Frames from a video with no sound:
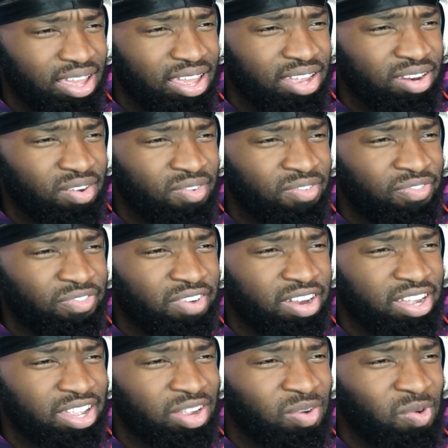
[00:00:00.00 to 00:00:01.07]
Ain't no
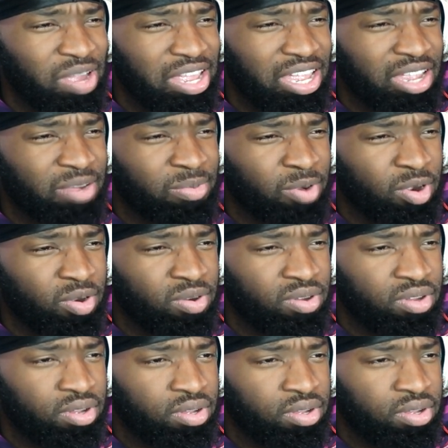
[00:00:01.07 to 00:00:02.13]
fucking way, bro.